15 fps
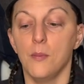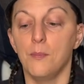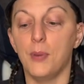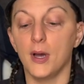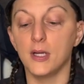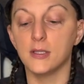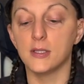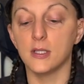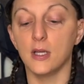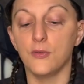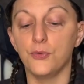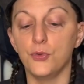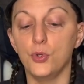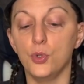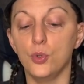But
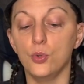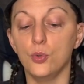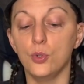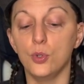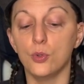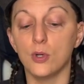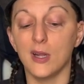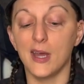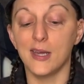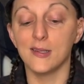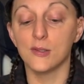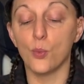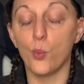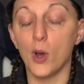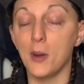if you
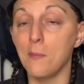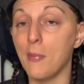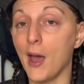utilize one